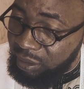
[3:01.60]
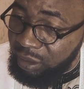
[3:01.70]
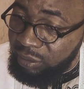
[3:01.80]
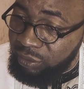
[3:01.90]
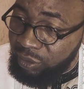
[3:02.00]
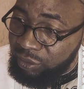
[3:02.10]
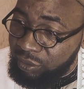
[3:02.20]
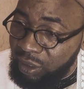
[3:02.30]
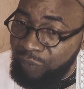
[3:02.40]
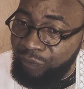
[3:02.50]
and
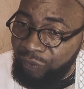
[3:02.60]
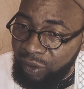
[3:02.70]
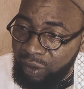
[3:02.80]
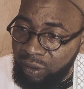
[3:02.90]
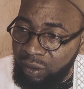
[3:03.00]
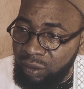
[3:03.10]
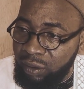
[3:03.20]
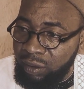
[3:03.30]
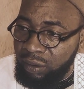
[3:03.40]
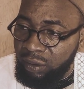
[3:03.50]
just and fair
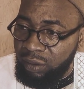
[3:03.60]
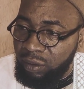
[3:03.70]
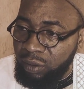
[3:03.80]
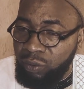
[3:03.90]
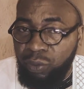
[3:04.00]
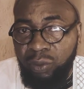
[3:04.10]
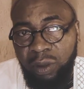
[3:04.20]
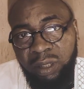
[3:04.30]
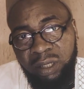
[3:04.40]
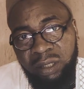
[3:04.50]

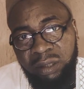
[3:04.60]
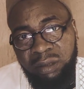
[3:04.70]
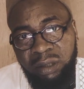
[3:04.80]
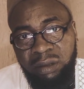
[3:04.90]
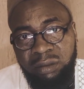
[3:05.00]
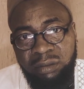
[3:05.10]
to one another?